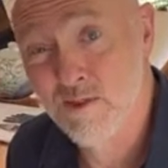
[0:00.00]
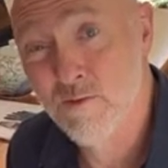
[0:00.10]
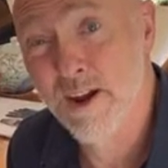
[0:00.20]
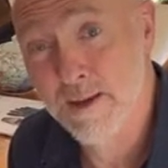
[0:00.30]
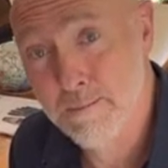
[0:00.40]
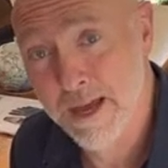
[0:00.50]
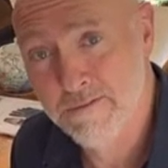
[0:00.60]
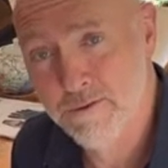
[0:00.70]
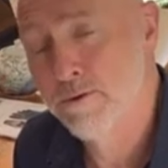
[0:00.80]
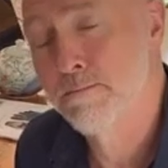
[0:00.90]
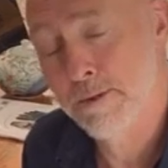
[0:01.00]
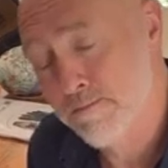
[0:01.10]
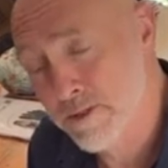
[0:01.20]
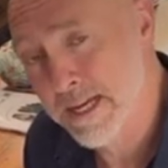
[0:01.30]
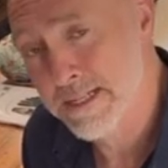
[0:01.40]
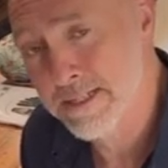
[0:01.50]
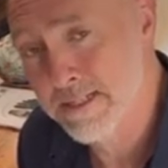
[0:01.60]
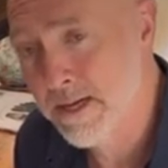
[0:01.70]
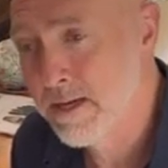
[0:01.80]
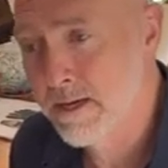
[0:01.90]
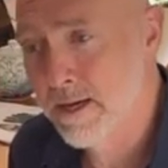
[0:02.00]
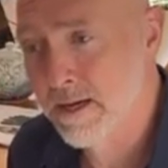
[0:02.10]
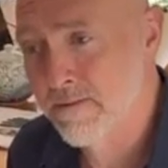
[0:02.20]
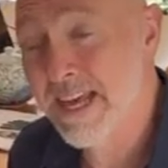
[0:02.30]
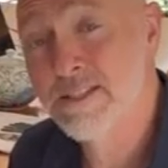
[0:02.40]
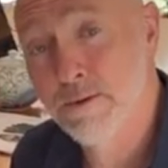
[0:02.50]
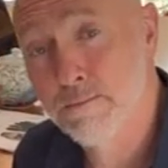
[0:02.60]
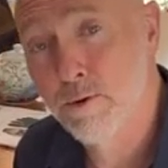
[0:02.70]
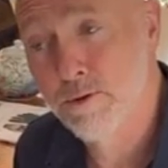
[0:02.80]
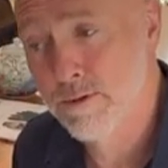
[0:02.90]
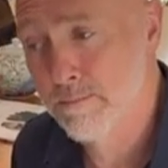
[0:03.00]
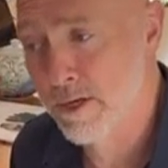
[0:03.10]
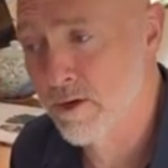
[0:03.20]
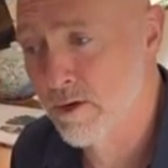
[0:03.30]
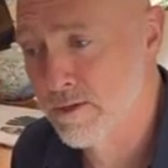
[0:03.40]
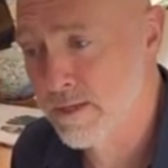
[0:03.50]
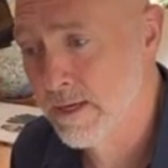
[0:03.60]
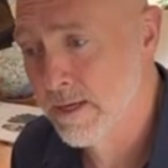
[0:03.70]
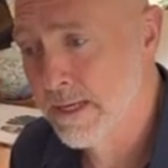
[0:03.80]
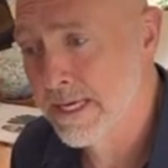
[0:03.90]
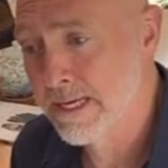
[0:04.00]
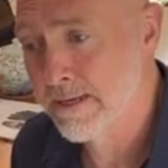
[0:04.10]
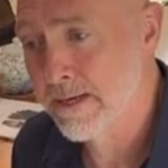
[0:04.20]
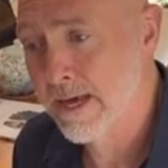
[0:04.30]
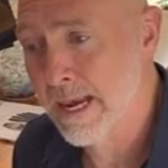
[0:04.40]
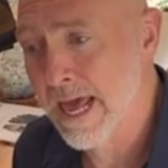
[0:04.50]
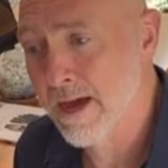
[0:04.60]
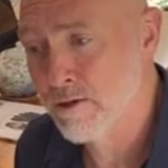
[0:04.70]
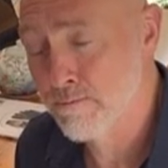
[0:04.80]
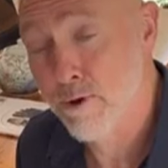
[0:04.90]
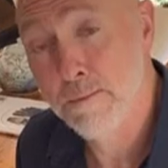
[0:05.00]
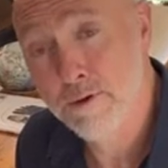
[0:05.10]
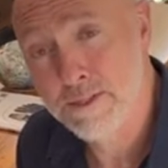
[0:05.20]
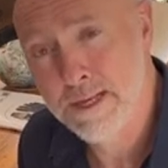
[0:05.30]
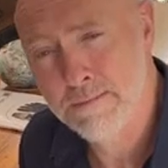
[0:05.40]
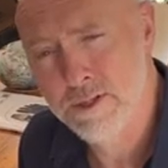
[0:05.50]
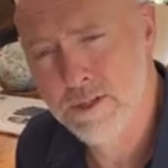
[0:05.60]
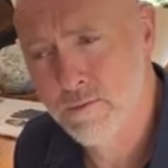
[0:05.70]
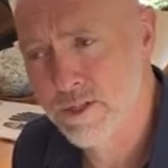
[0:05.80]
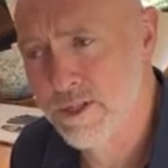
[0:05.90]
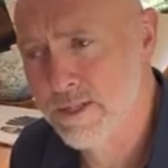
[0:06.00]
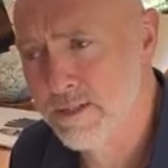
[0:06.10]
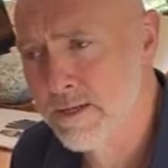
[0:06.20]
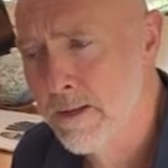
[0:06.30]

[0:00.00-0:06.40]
running barefoot but protected. That's important because it allows proprioception, which is